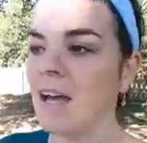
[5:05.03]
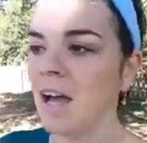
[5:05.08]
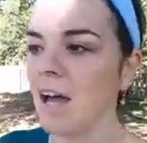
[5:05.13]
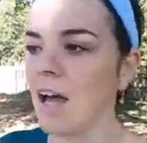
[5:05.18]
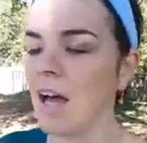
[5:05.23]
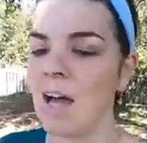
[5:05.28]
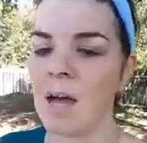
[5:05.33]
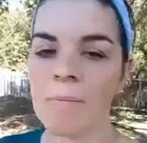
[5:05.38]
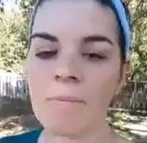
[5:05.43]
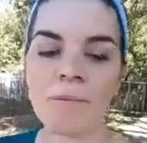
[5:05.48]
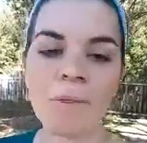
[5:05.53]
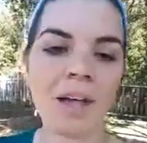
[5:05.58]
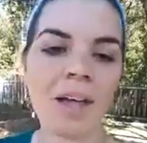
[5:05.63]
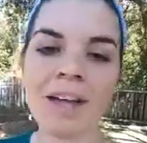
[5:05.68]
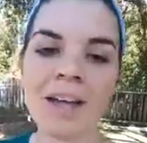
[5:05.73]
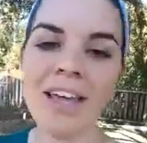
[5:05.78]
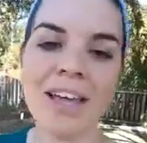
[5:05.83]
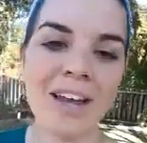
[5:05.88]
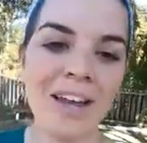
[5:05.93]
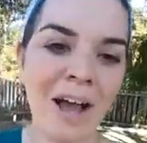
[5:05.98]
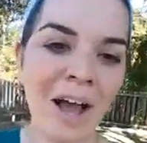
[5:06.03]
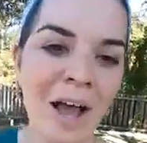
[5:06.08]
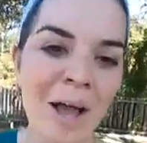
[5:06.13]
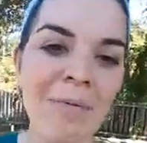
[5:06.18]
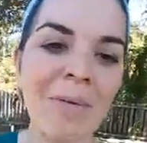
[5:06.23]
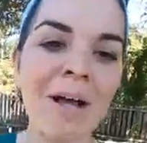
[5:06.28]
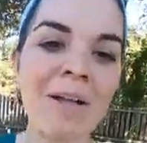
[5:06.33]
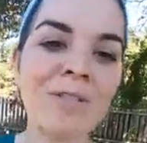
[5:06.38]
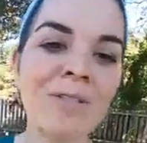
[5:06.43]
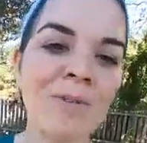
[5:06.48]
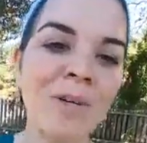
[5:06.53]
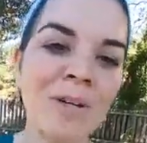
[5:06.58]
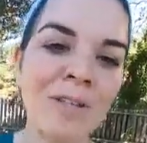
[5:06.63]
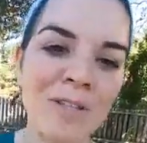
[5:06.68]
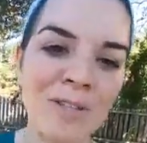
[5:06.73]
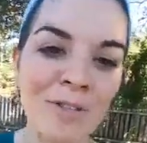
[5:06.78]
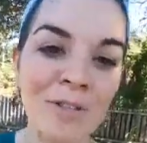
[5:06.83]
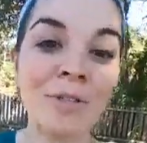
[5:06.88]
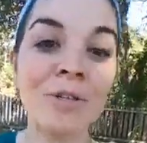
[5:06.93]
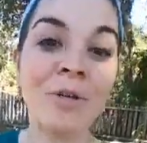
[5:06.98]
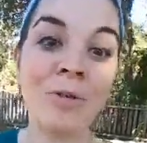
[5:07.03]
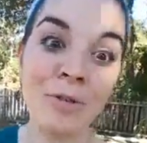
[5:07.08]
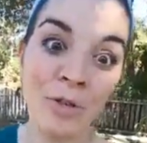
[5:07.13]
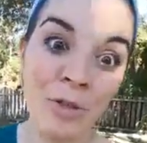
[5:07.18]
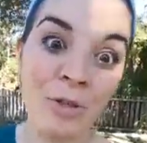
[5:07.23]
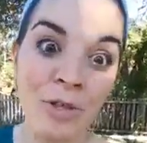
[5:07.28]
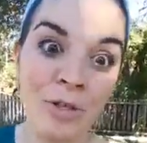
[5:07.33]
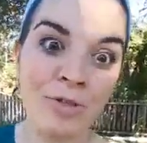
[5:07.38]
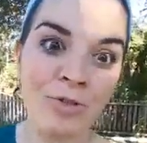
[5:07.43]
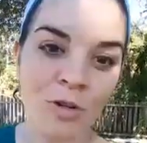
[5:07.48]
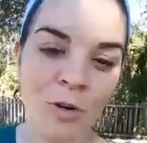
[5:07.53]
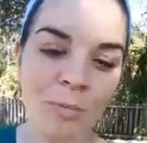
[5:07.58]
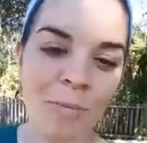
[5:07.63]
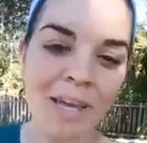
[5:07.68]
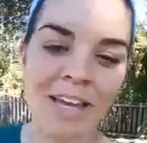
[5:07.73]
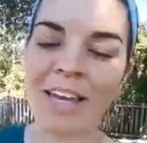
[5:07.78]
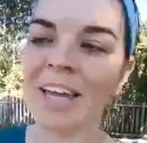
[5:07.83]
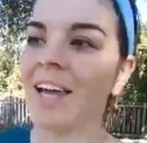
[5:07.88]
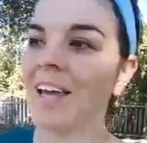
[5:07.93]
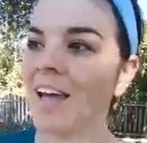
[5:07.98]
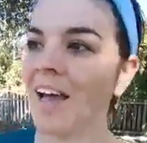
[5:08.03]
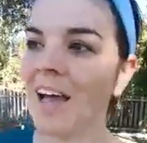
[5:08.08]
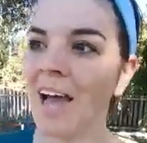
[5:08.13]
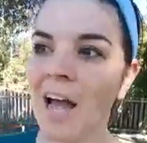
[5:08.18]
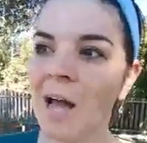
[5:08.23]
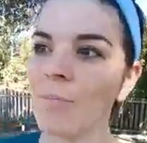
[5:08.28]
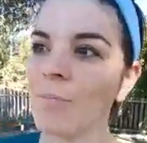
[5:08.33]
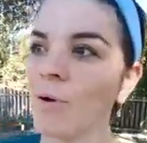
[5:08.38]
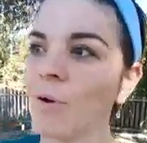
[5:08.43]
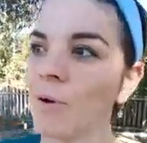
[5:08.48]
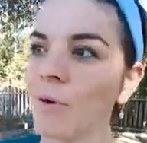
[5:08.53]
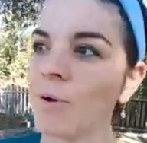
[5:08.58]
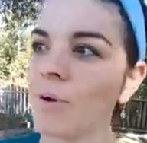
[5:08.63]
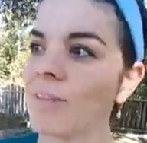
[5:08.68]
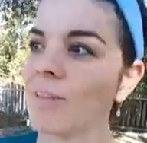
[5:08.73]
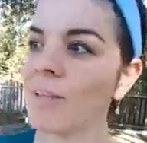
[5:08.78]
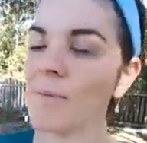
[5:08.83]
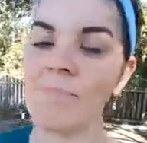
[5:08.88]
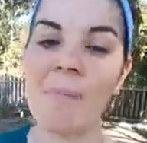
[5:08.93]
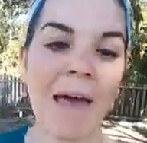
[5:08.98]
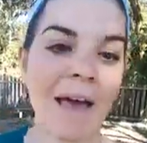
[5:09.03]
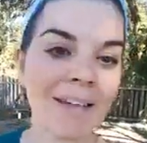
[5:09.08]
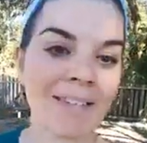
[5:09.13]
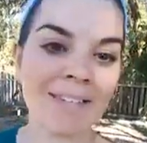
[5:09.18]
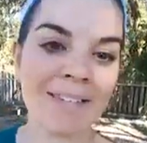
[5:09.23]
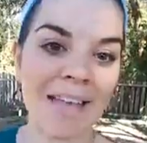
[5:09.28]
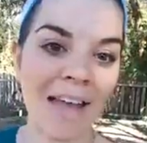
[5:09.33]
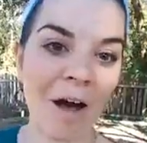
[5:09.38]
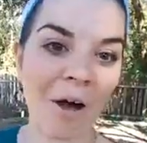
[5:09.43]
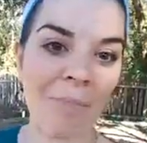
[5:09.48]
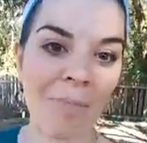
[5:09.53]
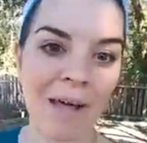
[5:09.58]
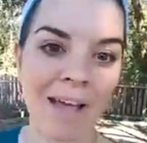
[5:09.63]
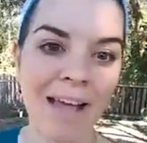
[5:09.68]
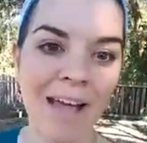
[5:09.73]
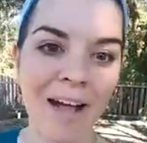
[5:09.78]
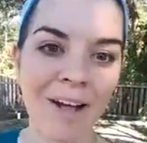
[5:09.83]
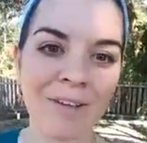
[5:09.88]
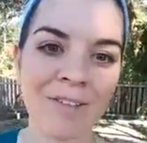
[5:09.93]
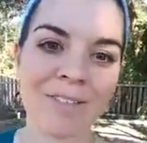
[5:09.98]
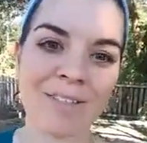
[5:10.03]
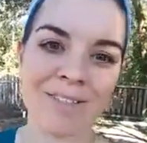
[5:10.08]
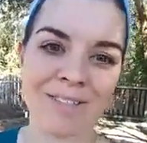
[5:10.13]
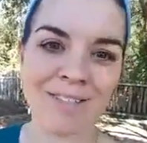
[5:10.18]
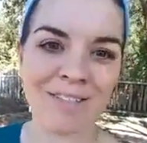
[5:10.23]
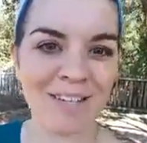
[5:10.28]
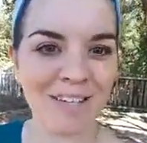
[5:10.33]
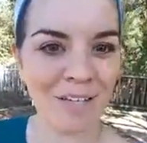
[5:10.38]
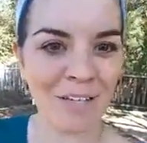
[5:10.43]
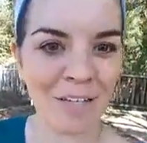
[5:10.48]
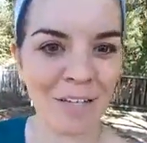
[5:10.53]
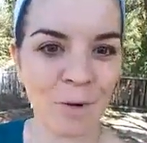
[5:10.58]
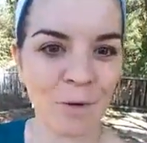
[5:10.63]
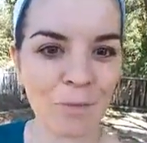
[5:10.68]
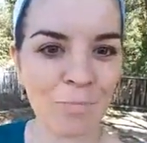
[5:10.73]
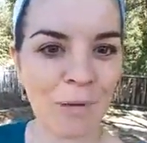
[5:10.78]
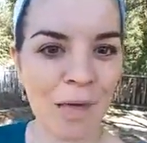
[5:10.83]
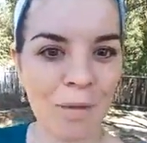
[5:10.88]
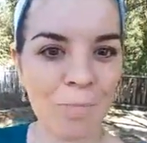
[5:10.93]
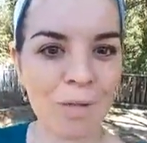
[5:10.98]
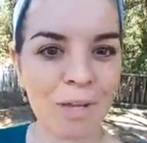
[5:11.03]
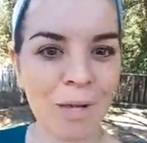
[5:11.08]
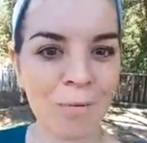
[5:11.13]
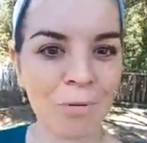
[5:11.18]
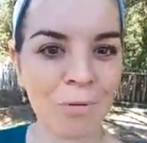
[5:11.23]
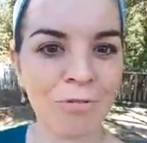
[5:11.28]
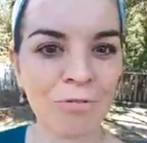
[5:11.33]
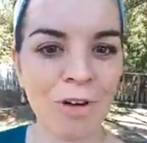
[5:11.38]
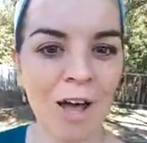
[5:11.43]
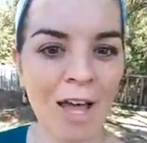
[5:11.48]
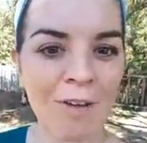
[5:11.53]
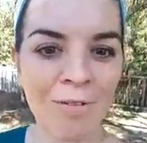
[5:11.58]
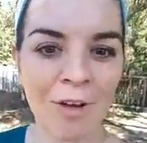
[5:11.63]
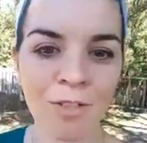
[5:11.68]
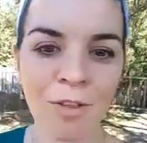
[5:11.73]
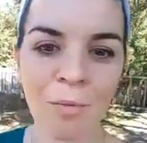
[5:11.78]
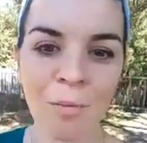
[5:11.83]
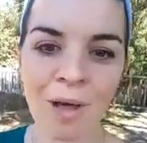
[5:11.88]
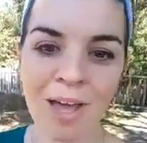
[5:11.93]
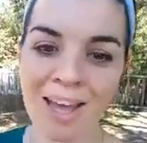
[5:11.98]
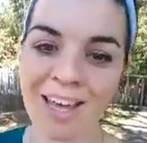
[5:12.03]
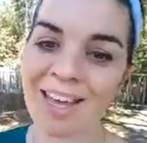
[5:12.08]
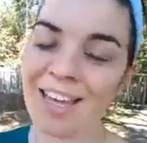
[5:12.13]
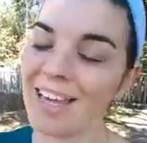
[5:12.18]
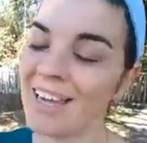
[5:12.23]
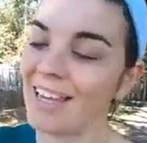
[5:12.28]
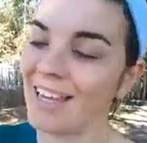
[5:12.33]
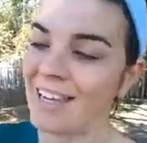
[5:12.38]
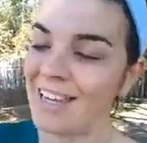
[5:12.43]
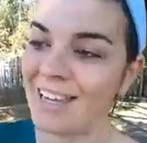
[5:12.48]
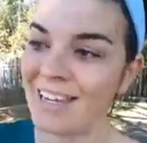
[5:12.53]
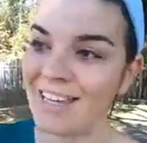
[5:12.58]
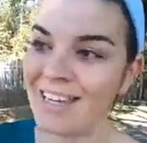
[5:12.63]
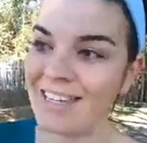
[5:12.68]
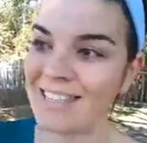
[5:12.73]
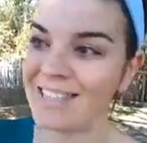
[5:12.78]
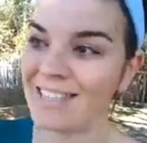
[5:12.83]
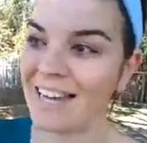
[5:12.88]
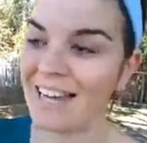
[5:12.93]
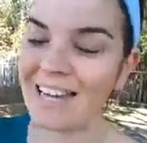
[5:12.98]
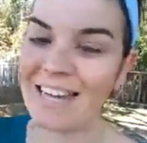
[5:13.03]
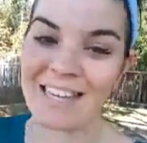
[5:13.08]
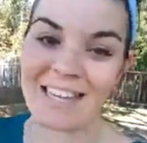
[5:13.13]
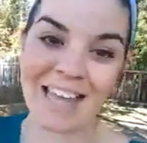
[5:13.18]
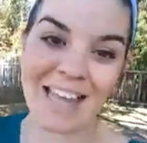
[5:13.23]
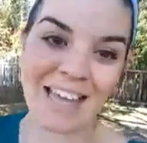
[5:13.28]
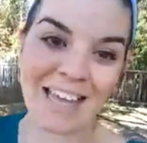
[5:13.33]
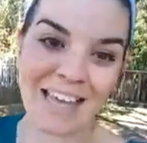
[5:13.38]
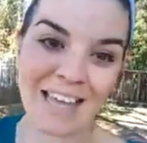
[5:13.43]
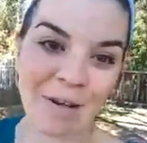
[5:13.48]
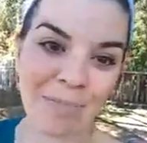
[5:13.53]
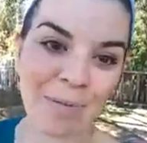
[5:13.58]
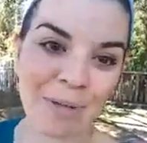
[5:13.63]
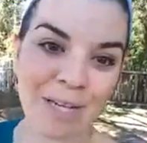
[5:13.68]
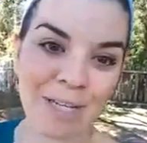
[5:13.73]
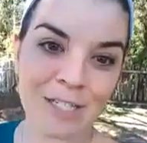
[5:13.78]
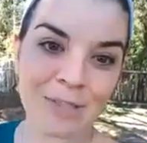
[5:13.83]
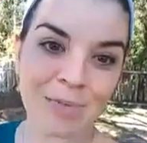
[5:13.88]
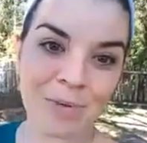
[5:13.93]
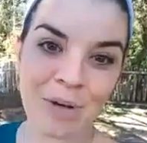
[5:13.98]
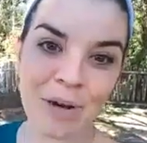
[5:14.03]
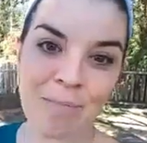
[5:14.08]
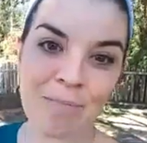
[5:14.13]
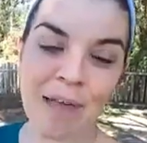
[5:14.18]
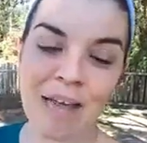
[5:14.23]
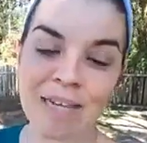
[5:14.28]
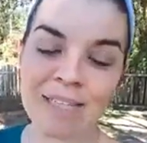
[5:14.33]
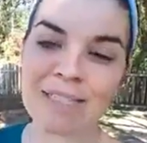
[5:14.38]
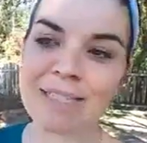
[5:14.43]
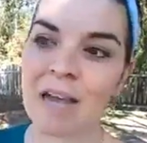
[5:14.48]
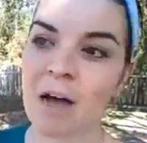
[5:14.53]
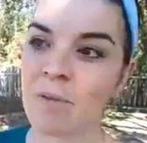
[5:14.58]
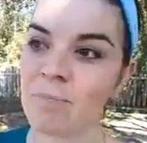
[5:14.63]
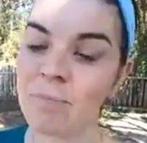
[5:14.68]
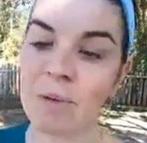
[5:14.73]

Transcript: Again, I'm not doing this so you'll do this for me. I'm currently maxed out. My house is, with baby number 5 on the way, it's kind of like at a place where I'm maxed out.